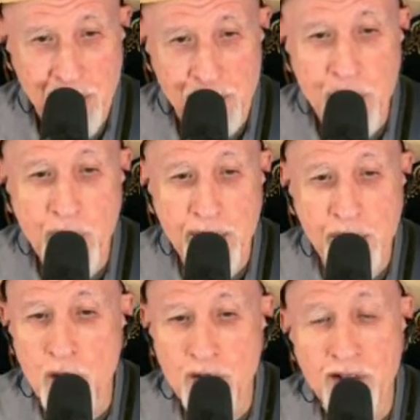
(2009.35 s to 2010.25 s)
viewing
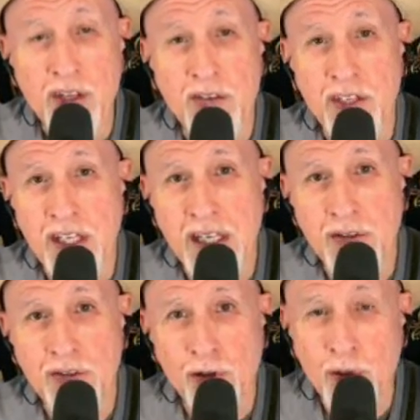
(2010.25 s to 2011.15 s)
movies as
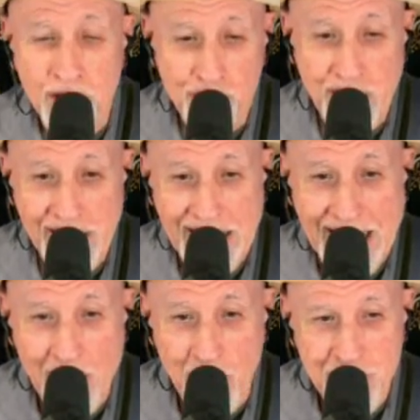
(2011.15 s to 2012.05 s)
akin to
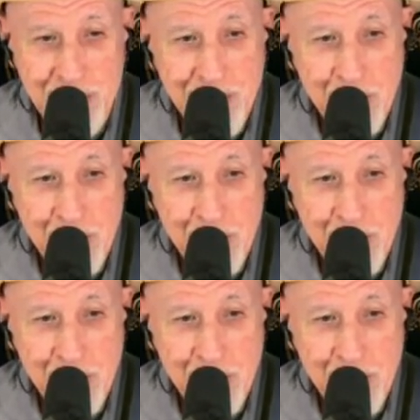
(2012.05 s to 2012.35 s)
selling out,